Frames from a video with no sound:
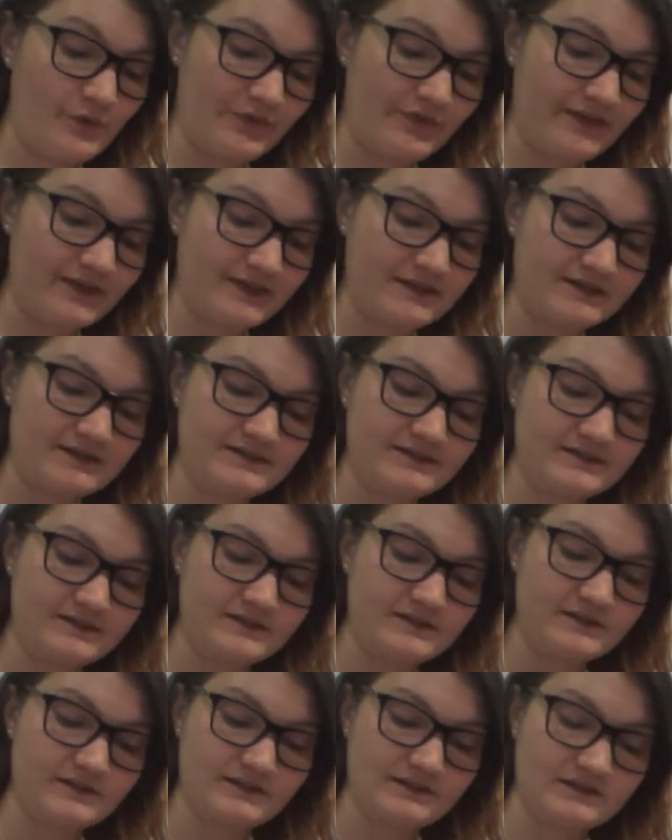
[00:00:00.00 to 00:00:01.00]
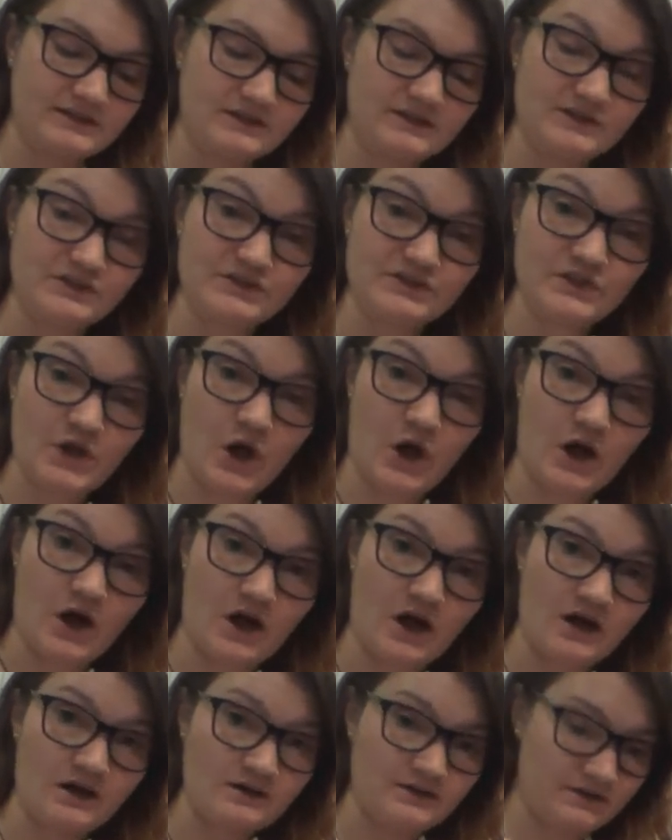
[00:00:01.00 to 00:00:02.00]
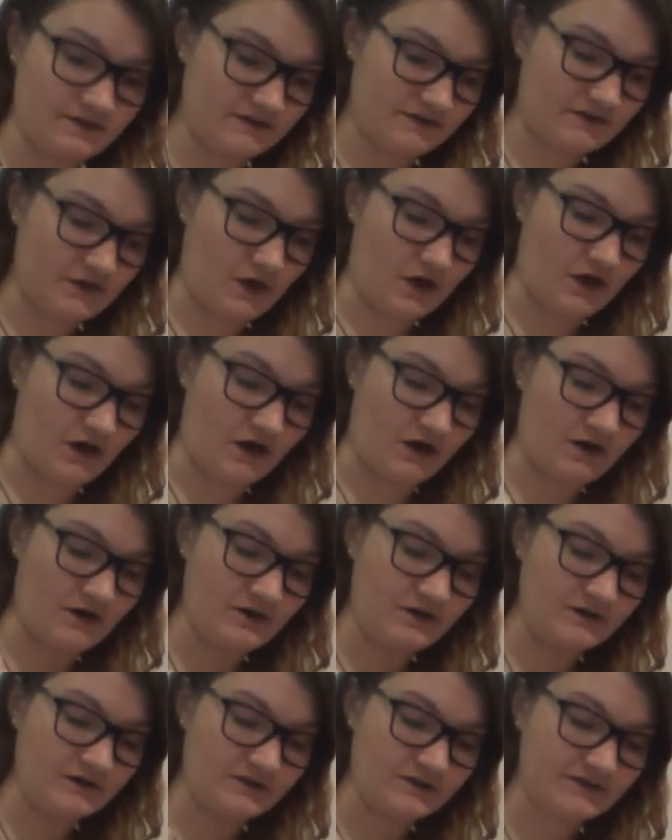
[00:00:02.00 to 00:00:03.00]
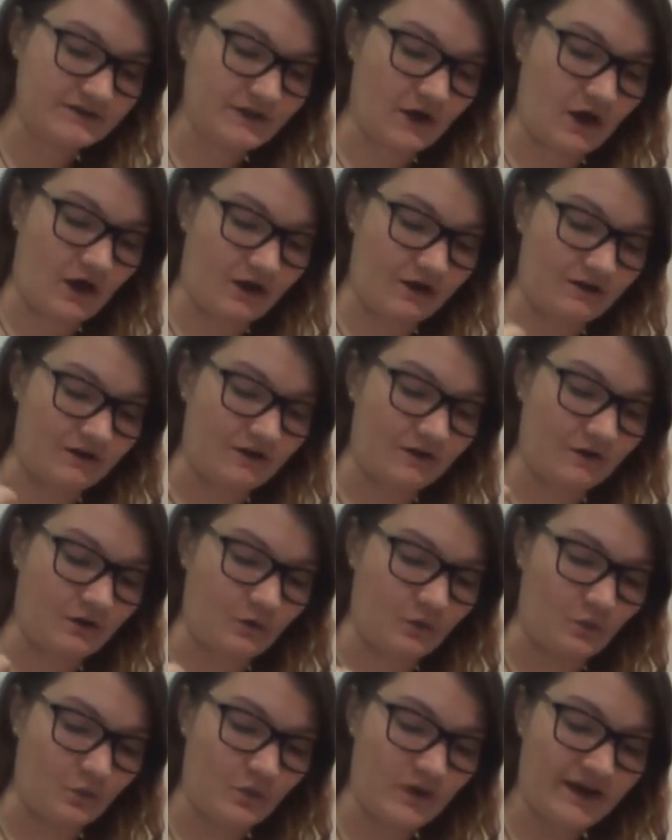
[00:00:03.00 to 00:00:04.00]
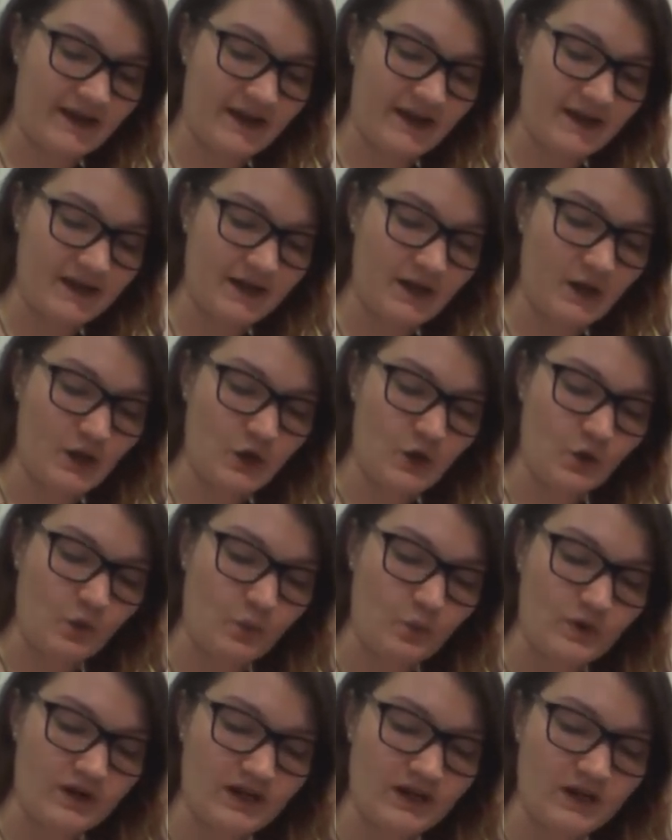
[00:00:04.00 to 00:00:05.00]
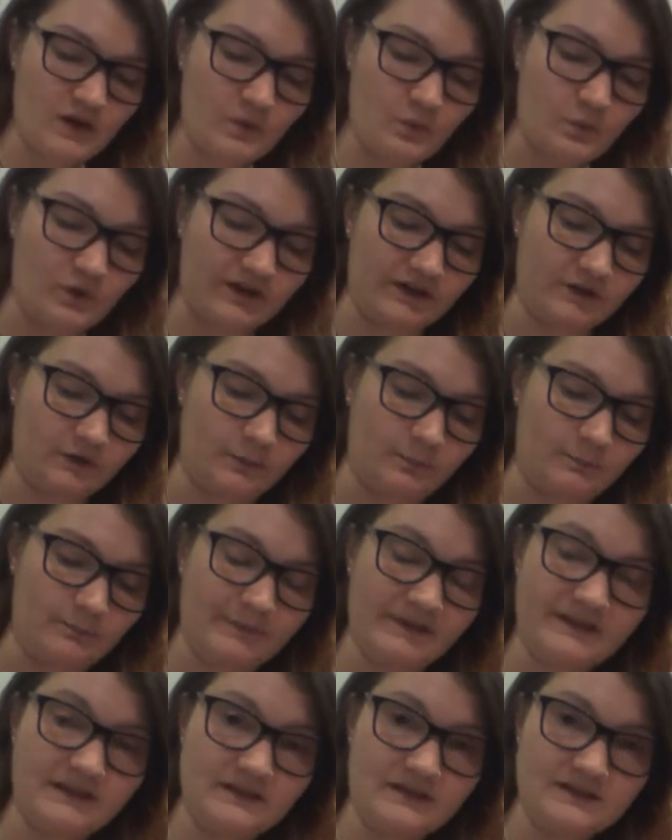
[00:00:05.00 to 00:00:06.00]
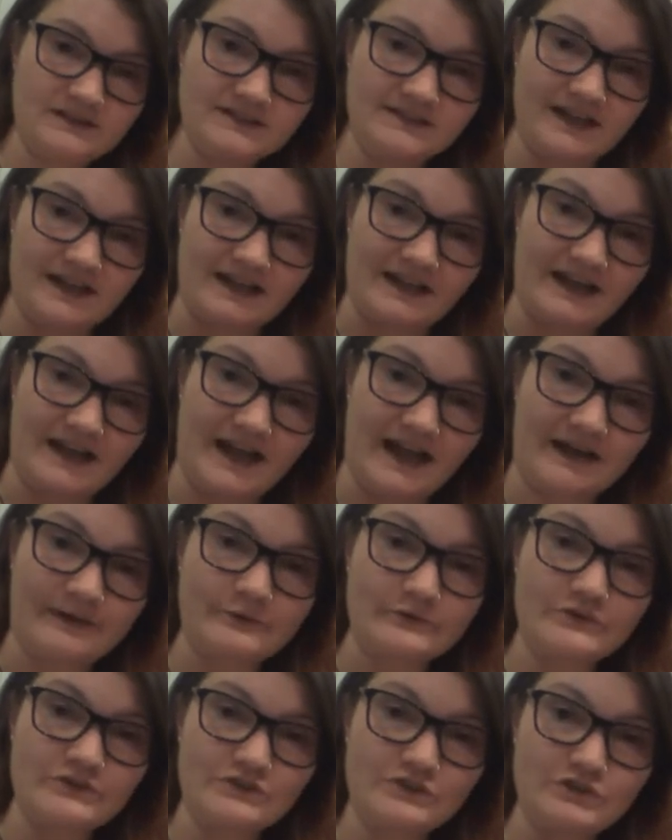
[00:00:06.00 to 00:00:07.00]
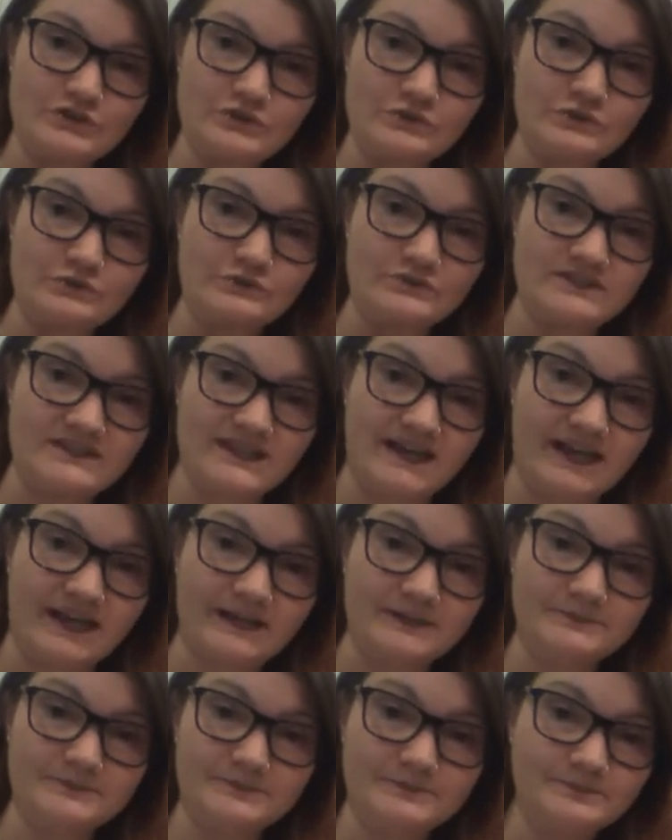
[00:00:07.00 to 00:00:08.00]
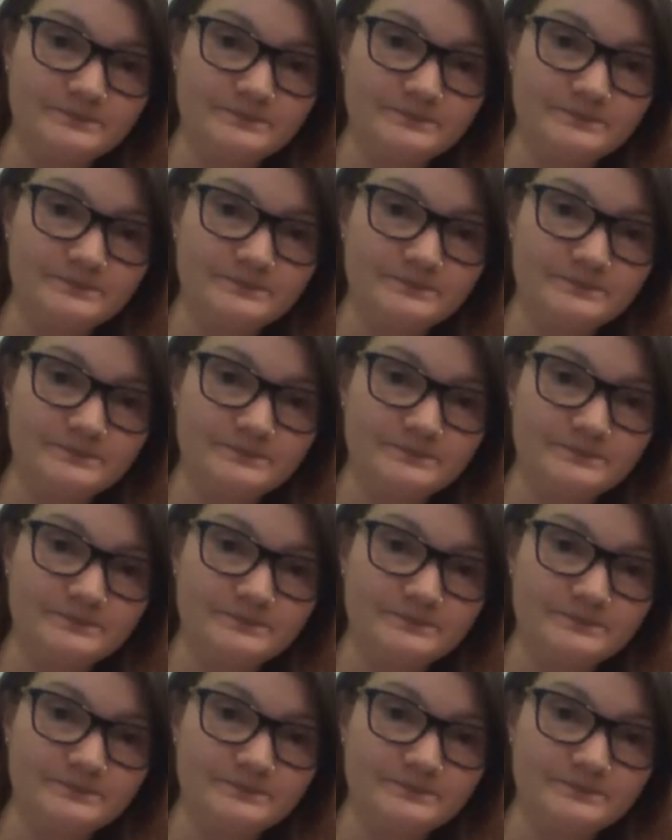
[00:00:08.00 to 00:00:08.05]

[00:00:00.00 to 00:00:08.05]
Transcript: Whole thing is saw, saw, saw away. We will build a house today.